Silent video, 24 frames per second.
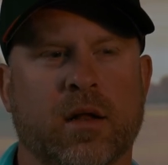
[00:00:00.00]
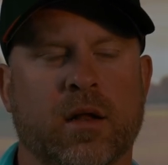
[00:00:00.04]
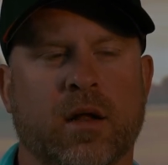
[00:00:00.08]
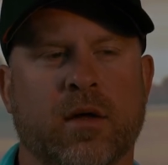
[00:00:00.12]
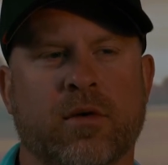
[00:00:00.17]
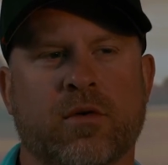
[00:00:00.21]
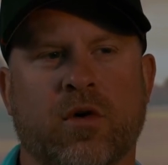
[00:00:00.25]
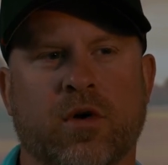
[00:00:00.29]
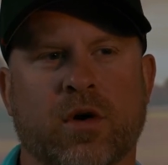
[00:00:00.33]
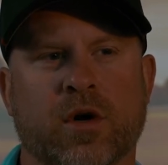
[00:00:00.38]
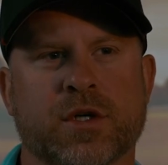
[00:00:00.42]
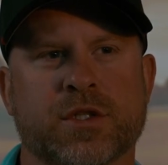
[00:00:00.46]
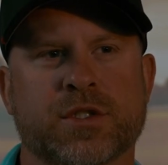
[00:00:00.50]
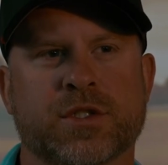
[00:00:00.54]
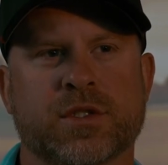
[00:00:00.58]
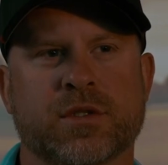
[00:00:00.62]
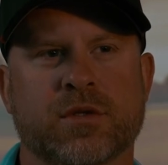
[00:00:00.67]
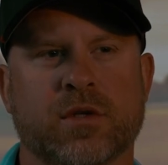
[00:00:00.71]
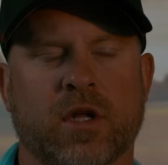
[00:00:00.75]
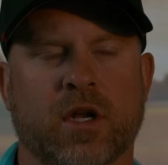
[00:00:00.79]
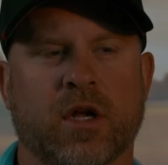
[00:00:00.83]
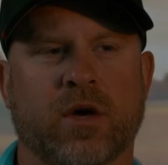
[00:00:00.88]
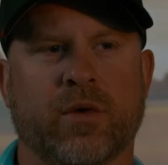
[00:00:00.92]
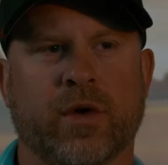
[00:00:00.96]
Of course,
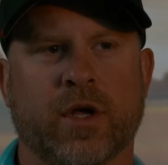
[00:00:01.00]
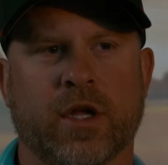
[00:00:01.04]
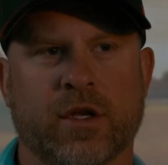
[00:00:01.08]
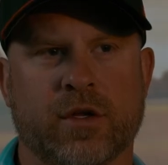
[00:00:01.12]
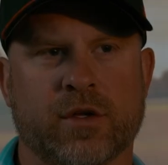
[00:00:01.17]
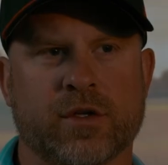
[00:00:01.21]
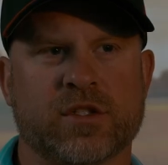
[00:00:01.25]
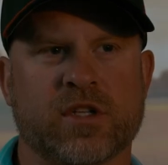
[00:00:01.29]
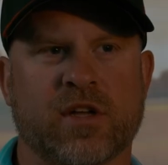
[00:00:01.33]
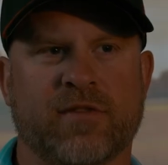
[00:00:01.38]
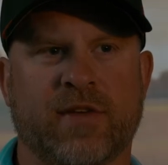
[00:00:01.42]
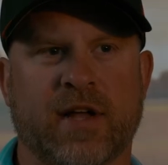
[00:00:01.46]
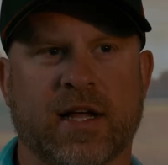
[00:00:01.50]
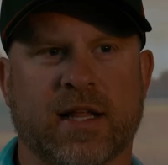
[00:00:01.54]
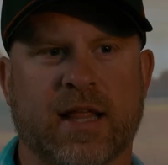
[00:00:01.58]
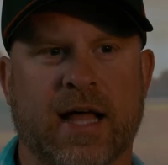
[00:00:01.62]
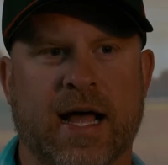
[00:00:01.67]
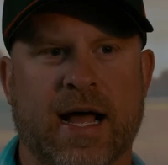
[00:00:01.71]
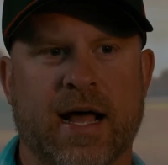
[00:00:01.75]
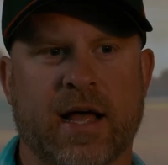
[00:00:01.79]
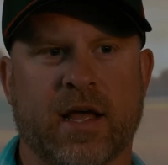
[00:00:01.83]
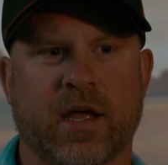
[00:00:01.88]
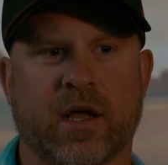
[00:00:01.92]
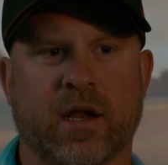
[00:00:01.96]
when you do stuff like
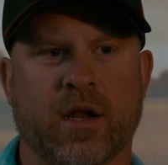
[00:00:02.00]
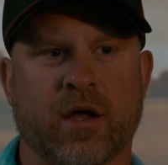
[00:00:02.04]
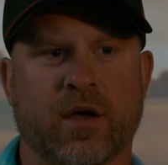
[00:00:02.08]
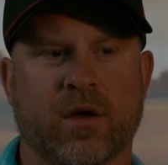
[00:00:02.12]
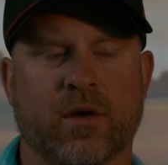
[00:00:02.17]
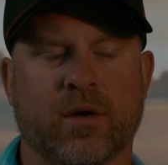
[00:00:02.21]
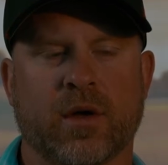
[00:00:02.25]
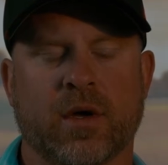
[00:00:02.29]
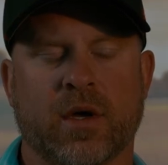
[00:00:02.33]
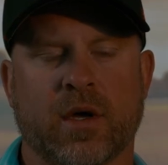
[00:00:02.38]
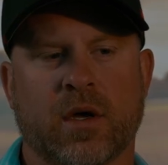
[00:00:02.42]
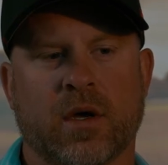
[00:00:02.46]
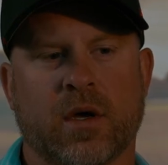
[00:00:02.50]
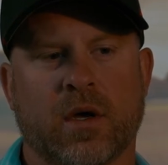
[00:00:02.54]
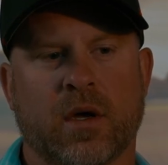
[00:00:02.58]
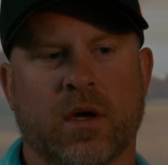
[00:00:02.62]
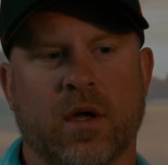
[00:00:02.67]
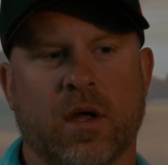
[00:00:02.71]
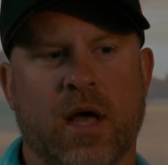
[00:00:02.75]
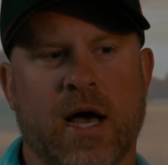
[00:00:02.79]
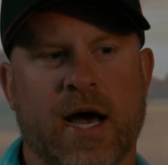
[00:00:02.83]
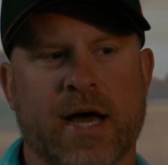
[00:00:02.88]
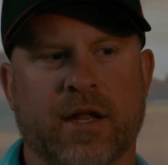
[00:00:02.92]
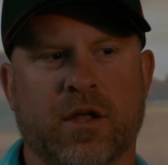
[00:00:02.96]
that,
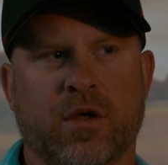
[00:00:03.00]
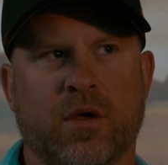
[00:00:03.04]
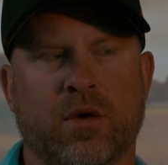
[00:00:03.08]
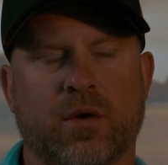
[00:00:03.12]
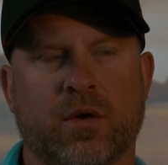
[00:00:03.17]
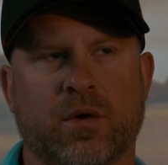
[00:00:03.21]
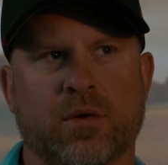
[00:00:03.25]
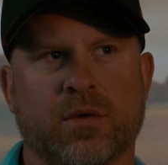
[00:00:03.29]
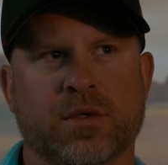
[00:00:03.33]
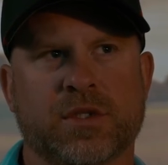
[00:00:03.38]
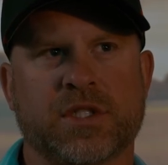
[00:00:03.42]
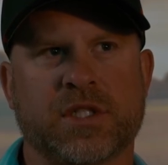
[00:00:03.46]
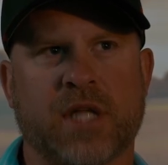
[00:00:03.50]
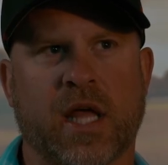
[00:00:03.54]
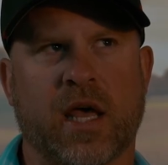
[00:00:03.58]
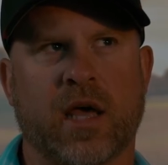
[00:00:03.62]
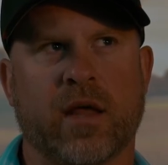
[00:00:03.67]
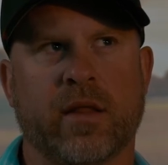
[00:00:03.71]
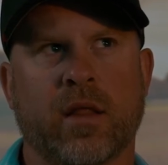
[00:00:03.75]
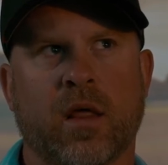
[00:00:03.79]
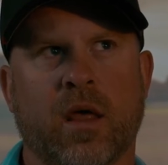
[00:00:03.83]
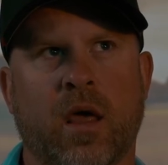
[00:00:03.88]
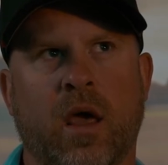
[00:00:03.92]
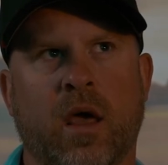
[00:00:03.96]
how do you stay
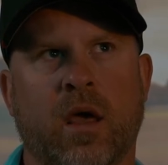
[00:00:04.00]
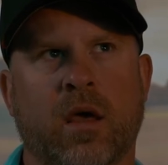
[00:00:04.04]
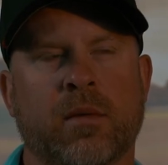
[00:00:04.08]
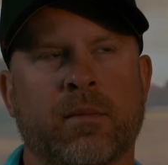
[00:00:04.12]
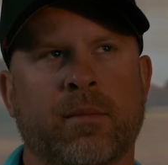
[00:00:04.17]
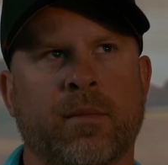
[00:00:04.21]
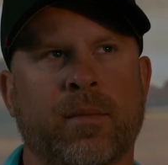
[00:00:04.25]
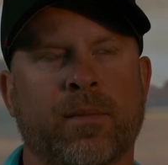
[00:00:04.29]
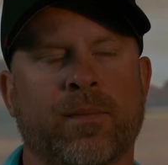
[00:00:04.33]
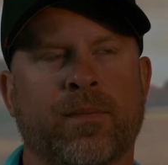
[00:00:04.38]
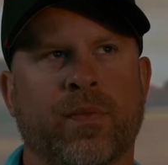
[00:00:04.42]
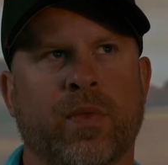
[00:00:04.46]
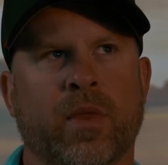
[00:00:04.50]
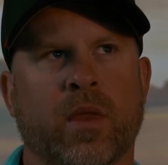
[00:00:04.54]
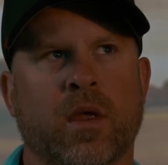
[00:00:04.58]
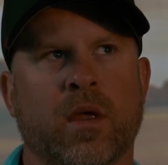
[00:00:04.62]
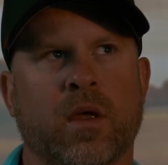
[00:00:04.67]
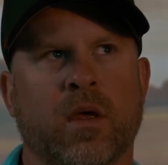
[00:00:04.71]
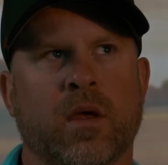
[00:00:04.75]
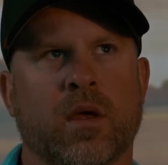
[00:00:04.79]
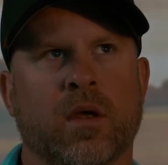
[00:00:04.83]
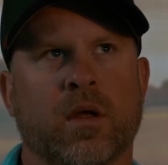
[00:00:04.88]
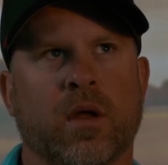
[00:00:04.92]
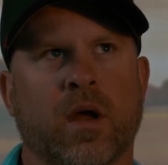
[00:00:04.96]
in the game
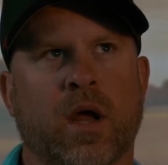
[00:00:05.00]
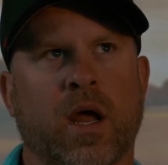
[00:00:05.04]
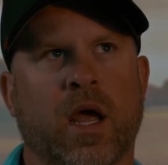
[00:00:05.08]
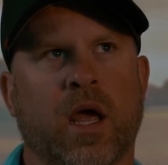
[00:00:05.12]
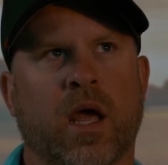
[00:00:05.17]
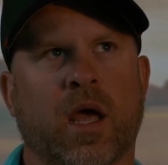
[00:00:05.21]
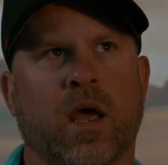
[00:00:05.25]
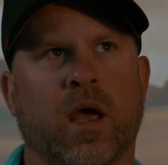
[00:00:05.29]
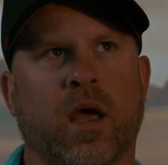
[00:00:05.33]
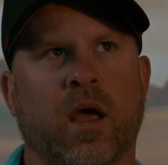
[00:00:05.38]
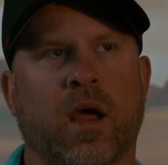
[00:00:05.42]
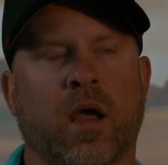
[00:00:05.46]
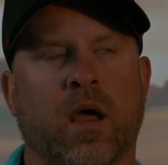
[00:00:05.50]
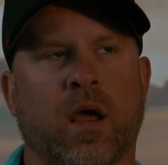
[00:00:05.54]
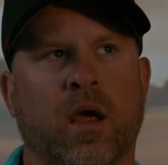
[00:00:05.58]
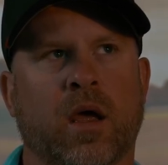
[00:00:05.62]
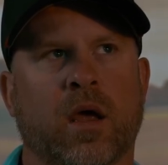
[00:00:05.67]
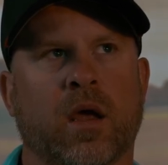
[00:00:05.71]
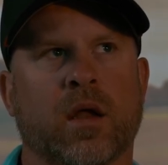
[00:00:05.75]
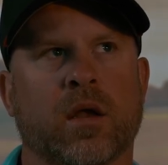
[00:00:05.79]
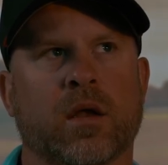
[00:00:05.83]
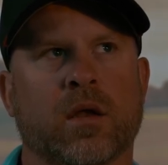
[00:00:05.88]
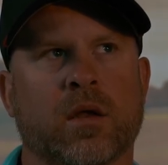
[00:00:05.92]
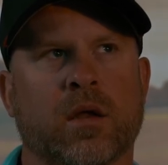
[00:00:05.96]

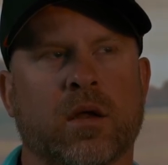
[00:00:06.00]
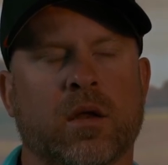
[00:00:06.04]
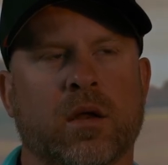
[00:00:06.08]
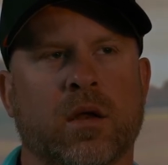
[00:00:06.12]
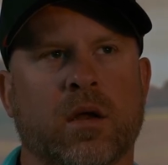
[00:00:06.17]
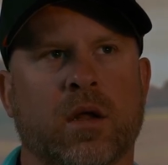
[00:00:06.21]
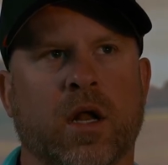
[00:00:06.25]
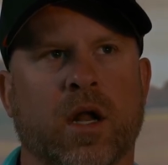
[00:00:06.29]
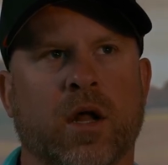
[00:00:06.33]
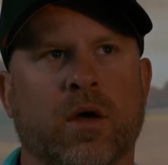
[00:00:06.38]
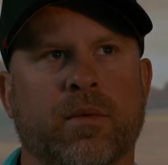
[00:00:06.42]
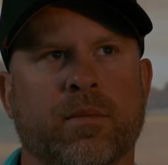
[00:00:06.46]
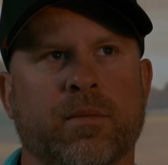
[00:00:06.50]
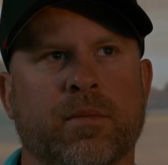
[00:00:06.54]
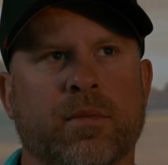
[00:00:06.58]
and, you know,